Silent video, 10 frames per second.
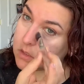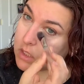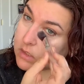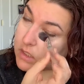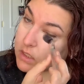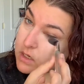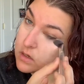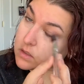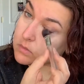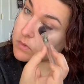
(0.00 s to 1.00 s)
you take care
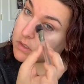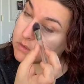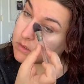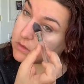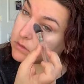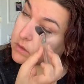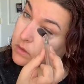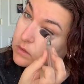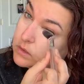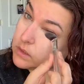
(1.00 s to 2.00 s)
of your brushes, they're
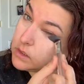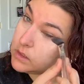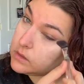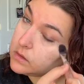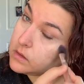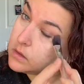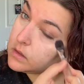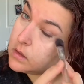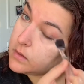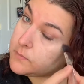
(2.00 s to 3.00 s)
clean.
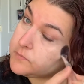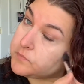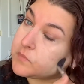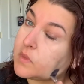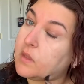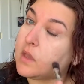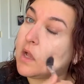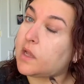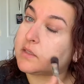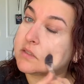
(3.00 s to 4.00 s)

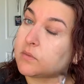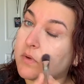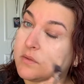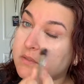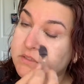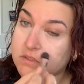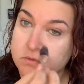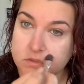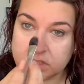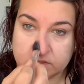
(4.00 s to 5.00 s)
Honestly, I'm probably due
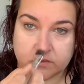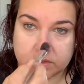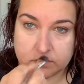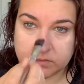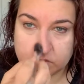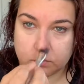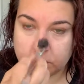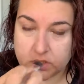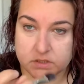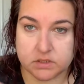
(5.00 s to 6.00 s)
just for some new
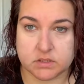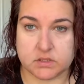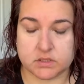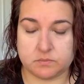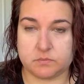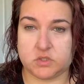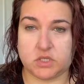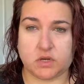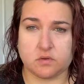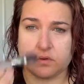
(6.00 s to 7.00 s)
brushes, just
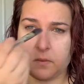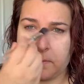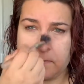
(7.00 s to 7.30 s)
general.